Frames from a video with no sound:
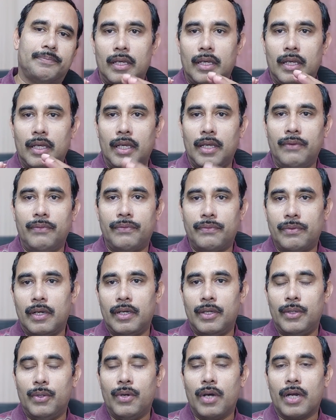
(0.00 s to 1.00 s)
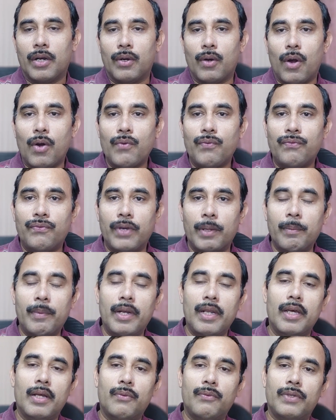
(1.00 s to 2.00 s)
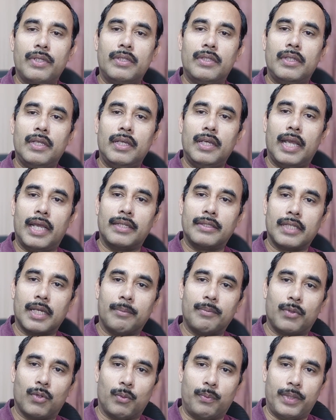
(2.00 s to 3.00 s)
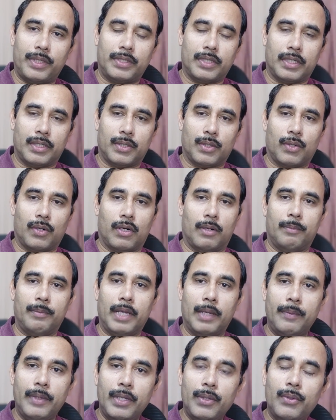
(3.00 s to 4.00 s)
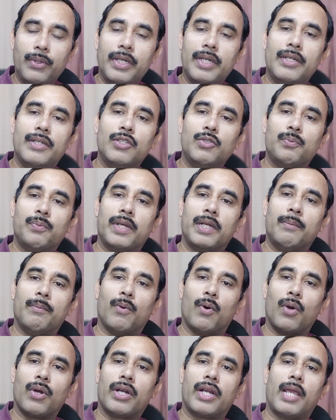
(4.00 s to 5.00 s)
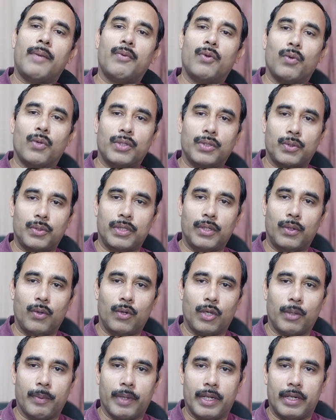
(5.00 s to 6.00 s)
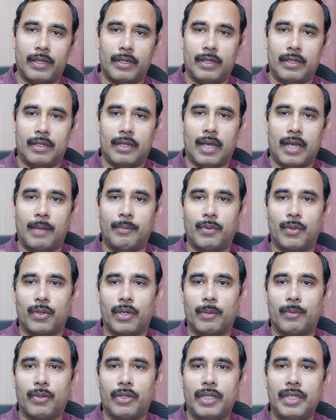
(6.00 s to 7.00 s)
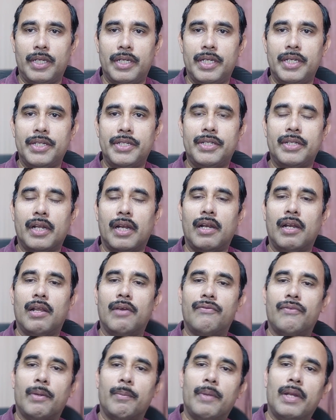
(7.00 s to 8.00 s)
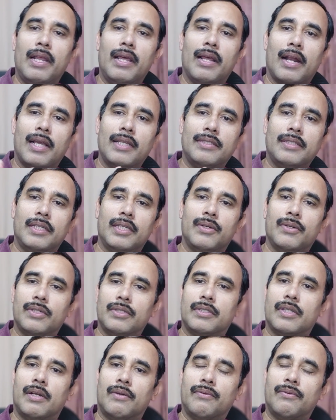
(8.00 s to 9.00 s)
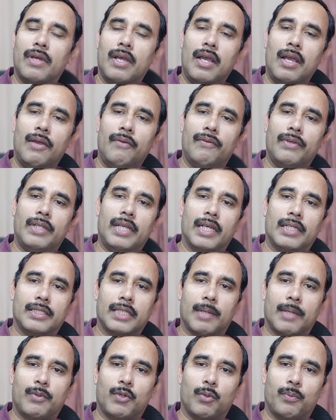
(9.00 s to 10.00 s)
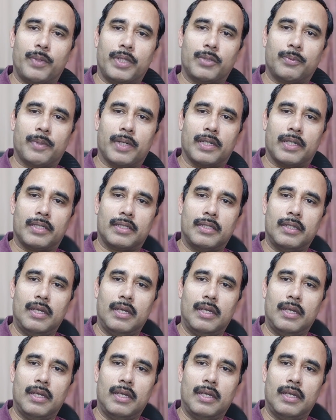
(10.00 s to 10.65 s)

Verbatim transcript: If you are not familiar with the exam topics at all, maybe you need to spend more time going through the document. I'm talking about the initial familiarizing yourself with the exam topics part.